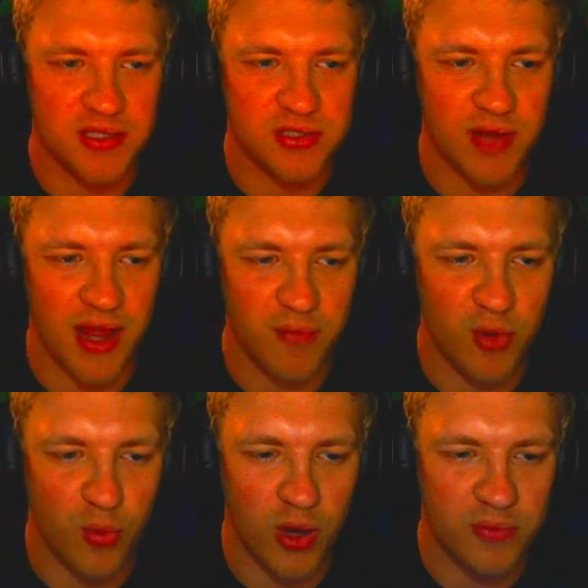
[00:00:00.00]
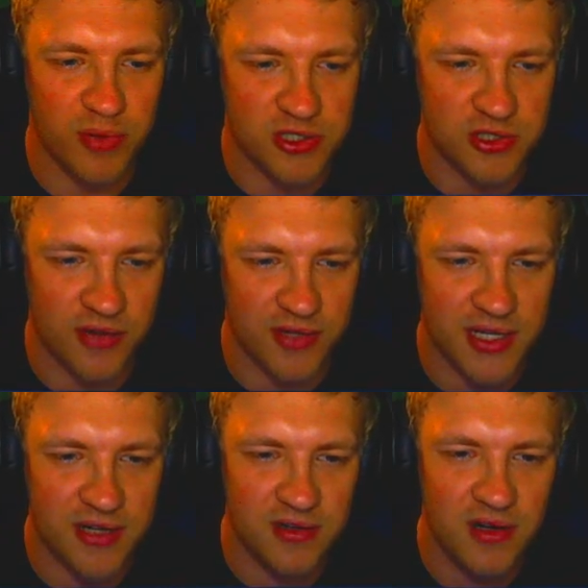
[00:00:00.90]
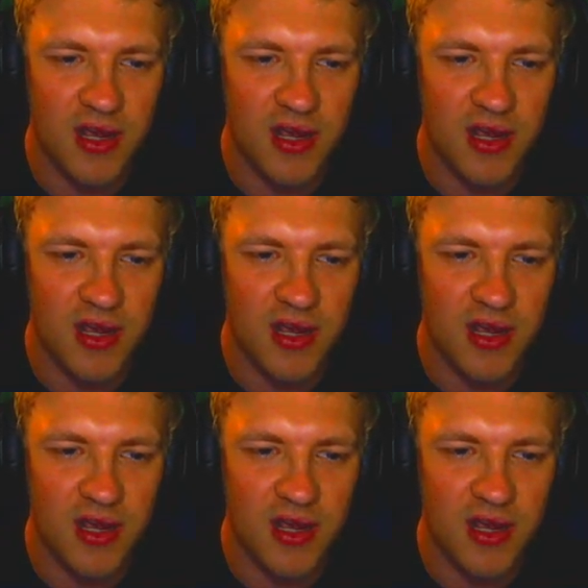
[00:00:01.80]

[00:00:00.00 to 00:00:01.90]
so we have more water pressure down here.